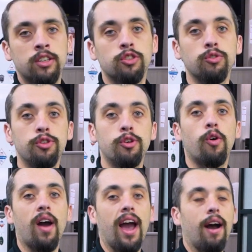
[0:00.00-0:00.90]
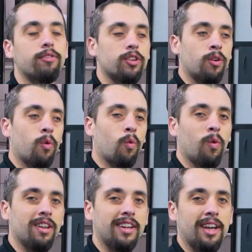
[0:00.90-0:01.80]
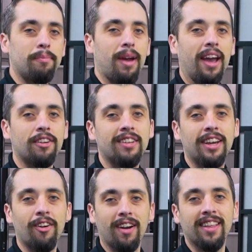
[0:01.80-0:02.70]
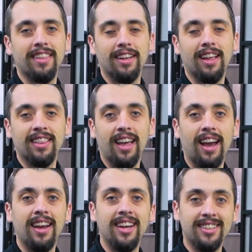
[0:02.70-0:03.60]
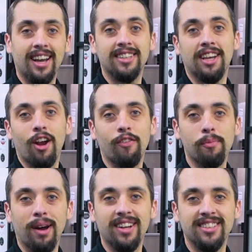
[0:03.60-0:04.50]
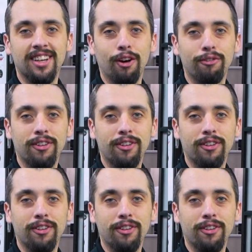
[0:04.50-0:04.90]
So you don't have to will it in manually or anything like that. It takes care of it by itself.